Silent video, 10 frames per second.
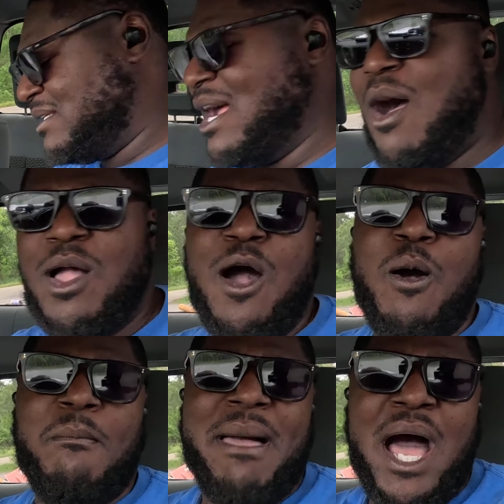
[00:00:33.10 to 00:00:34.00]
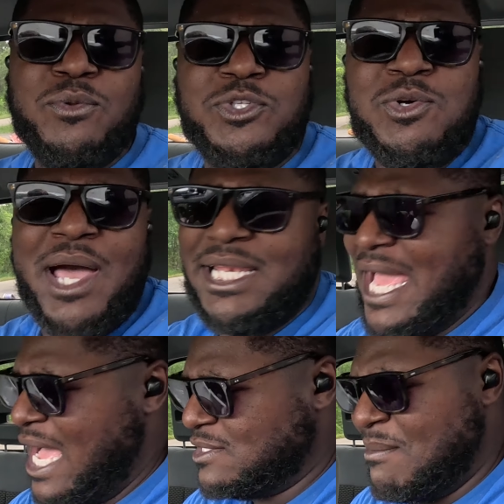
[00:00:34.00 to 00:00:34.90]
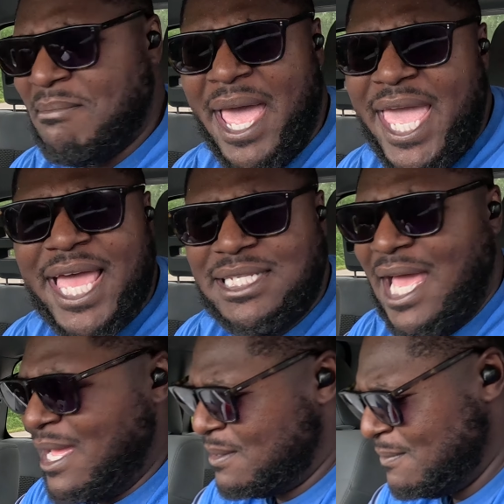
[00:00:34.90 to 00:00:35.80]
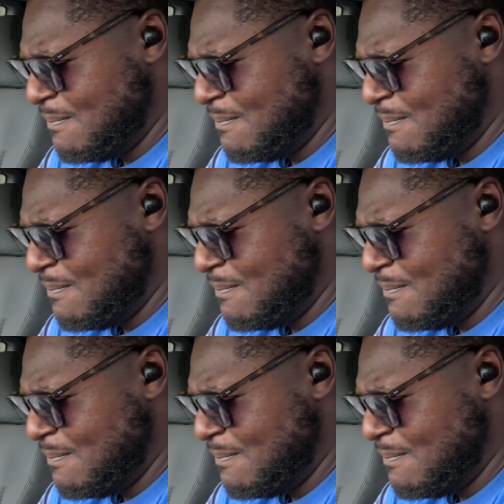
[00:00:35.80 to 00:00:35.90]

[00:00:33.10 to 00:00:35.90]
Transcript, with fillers: doggone Mountain Dew at the house. I'm mad now.